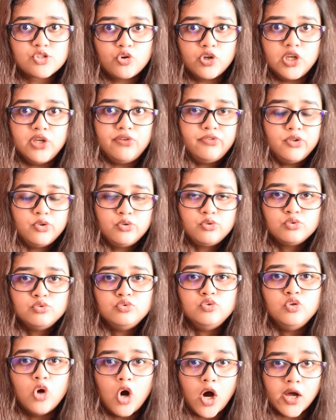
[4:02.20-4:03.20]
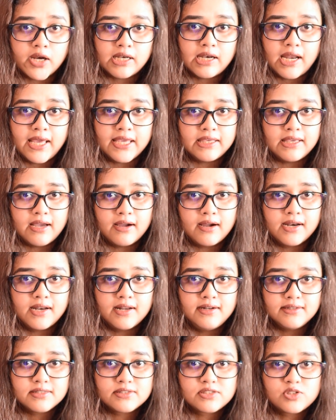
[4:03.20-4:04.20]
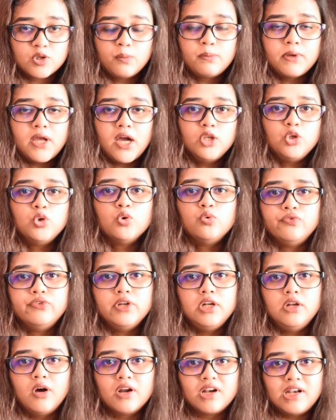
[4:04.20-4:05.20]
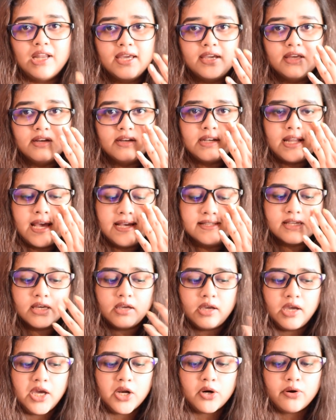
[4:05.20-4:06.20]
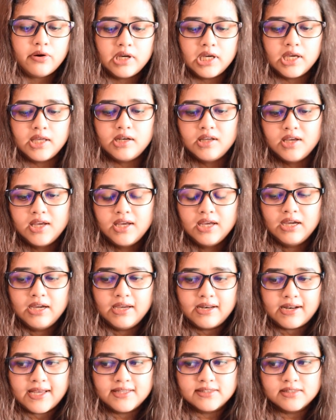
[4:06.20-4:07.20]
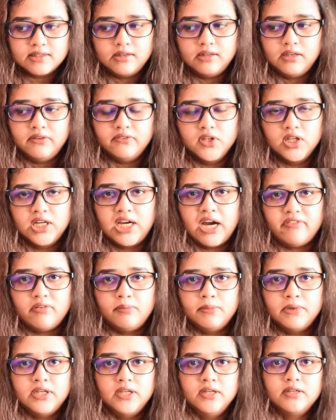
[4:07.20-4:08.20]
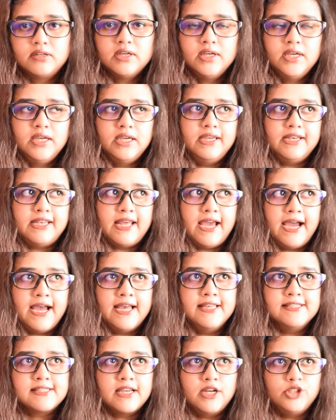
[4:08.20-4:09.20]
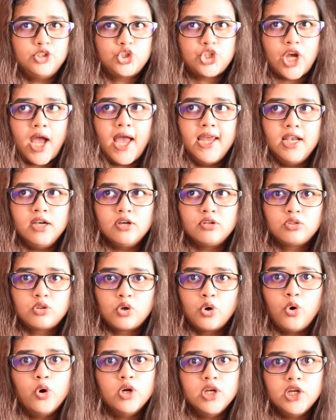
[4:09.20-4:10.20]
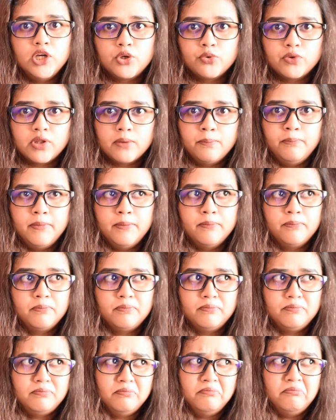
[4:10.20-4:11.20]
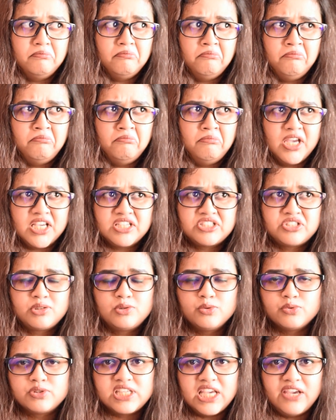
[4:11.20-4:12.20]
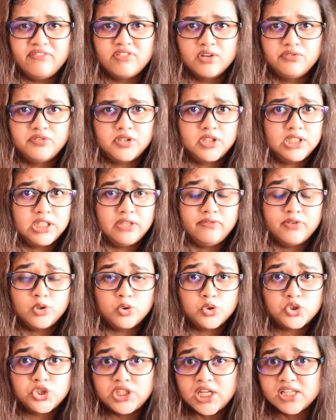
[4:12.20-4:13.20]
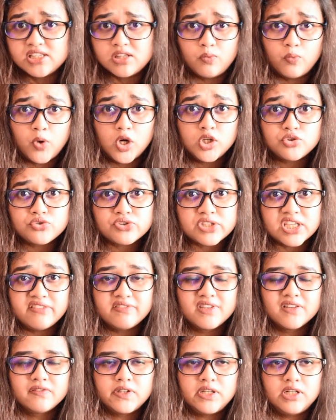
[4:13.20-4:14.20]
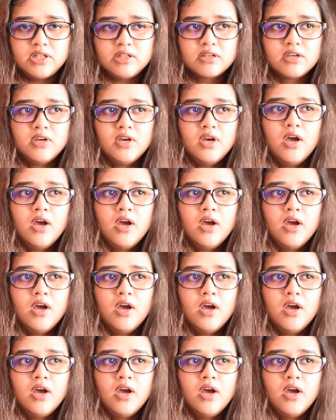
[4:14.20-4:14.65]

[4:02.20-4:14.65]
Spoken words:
So if you do not like young adult dystopia, you will not like it. It has a heroine, it has an evil government, it has a child thrown into the mix to save the world, even though she doesn't want to save the world.